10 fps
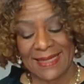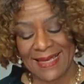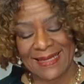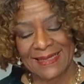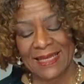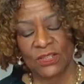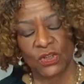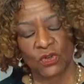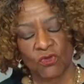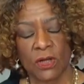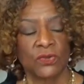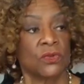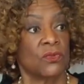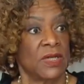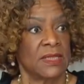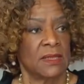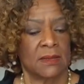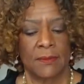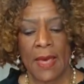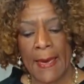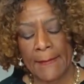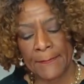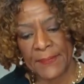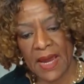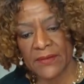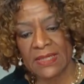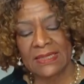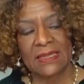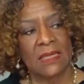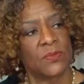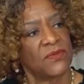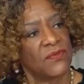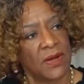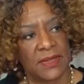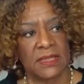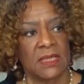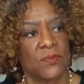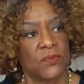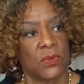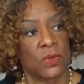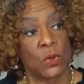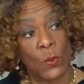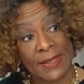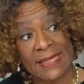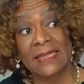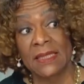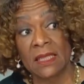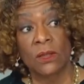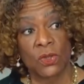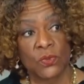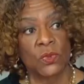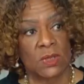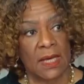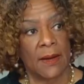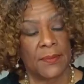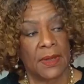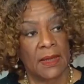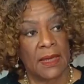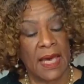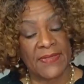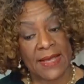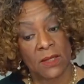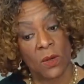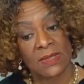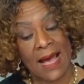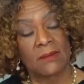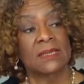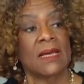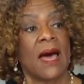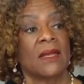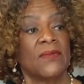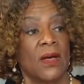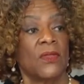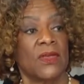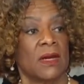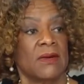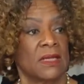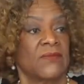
I say, structural racism, very deep with very deep roots. We need to dig those roots up. And that goes outside of healthcare in and of